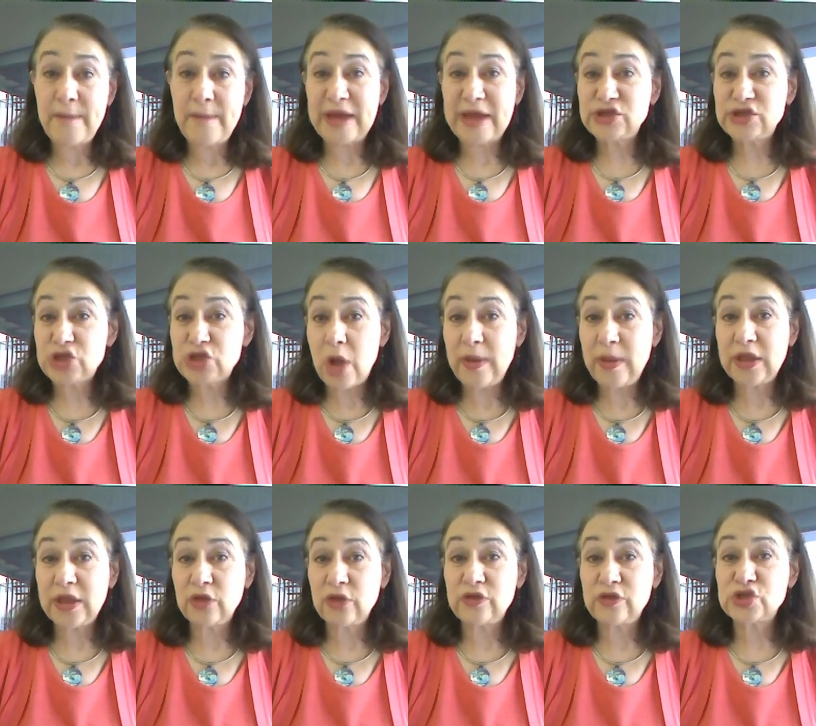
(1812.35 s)
by
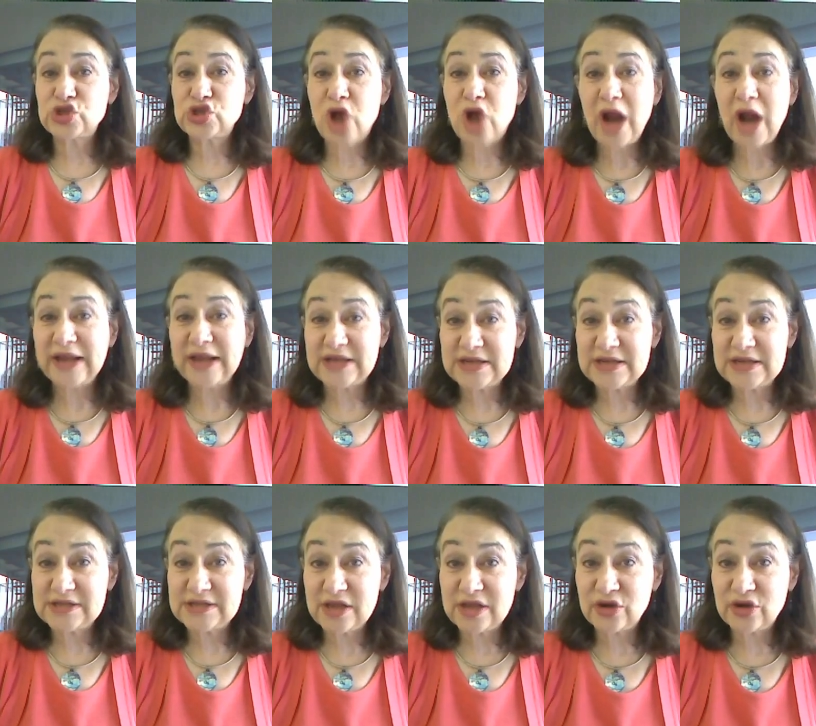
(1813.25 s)
showing you the
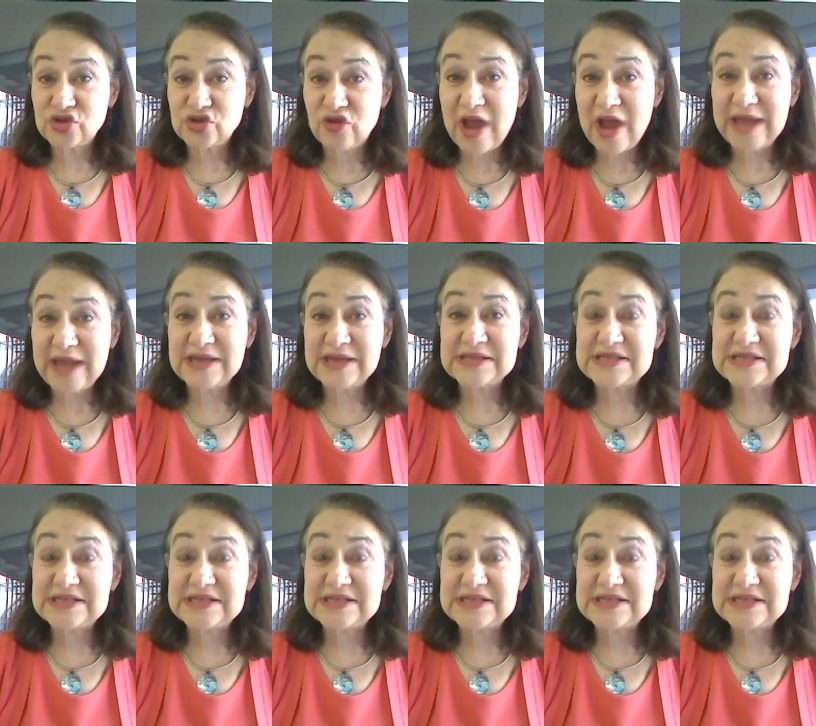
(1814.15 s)
charlatans that are trying